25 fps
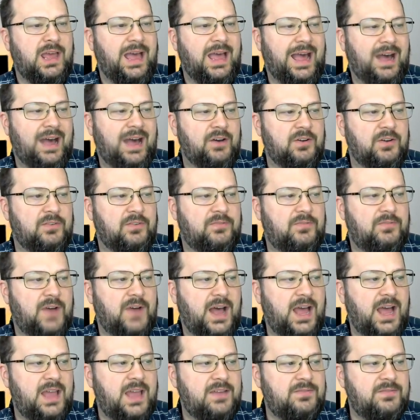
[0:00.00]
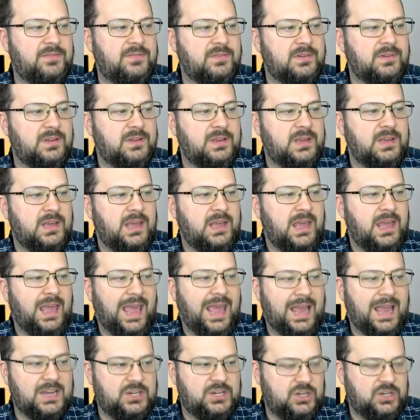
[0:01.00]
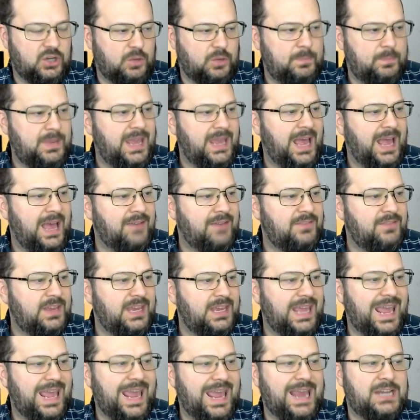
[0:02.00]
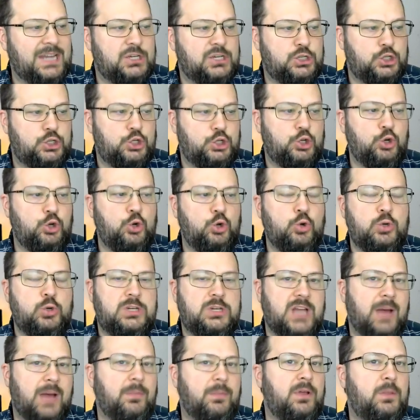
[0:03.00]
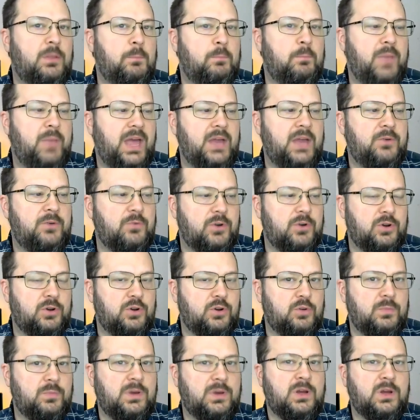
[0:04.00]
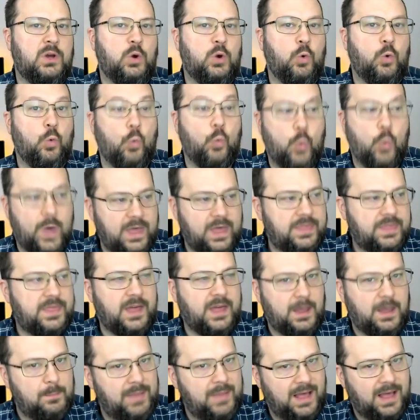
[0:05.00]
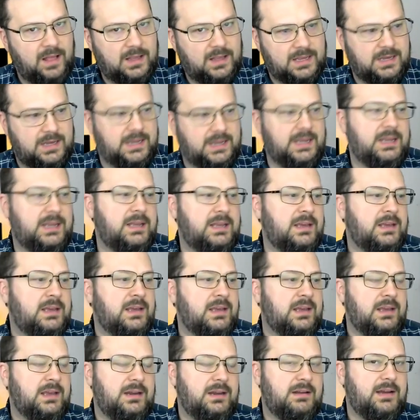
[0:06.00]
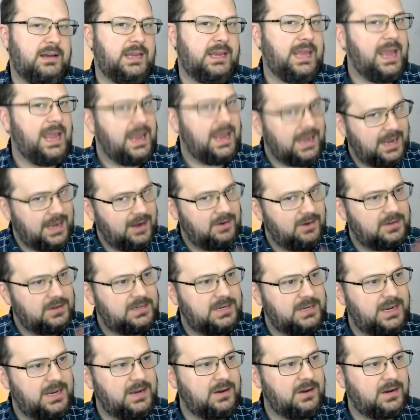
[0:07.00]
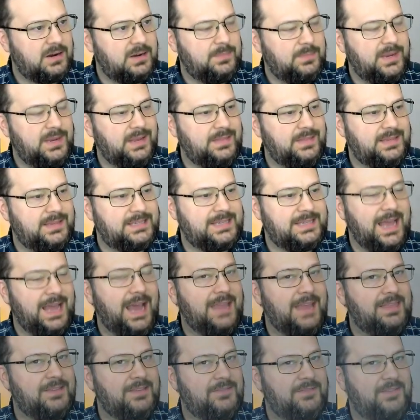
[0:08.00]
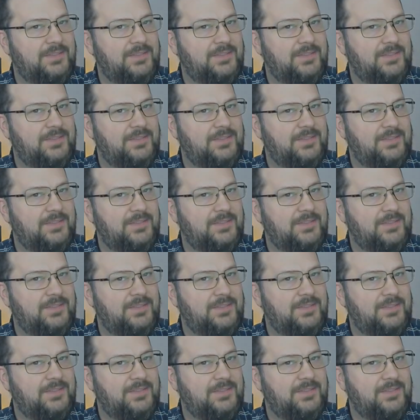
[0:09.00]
out of 5. And you'll be having a 2 double bedroom with a balcony. Now, I can't guarantee you're going to be on the side that